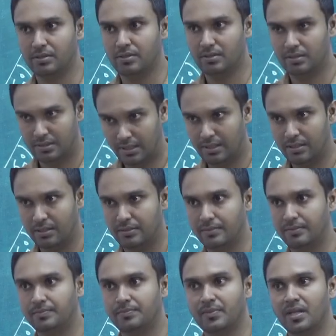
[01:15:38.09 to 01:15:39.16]
right?
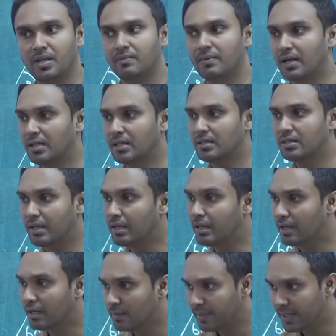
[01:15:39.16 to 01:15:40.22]
What are the three
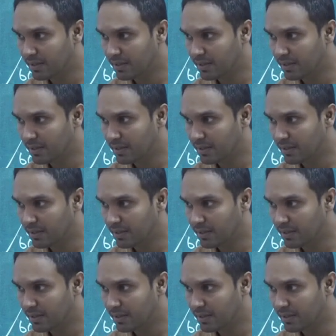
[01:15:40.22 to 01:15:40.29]
trigonometric